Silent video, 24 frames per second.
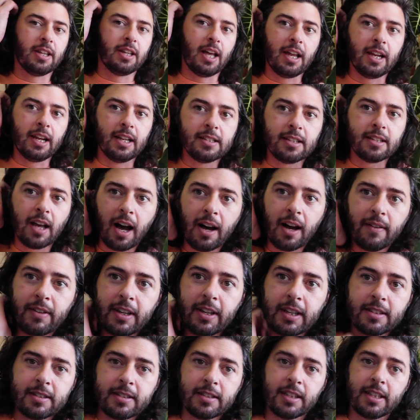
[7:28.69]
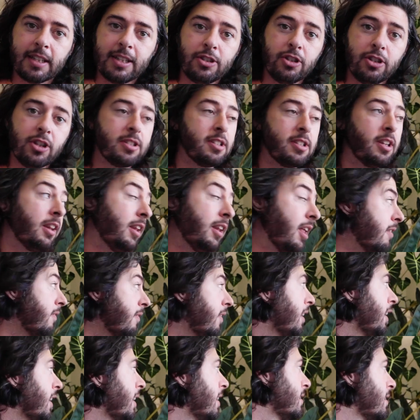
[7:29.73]
that is obviously just
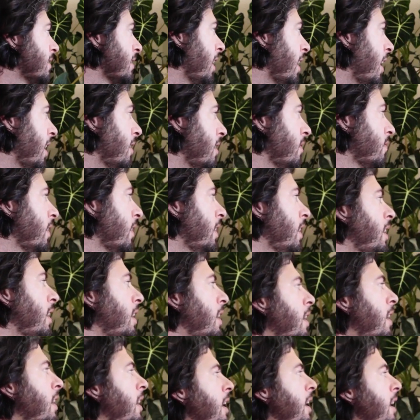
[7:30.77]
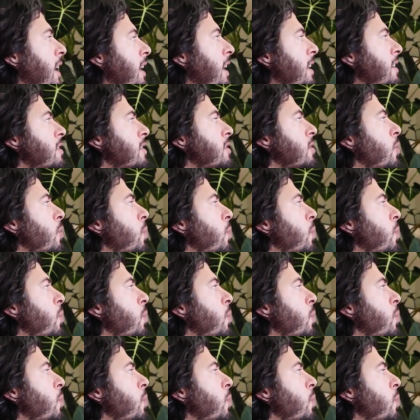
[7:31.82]
loving its life. It's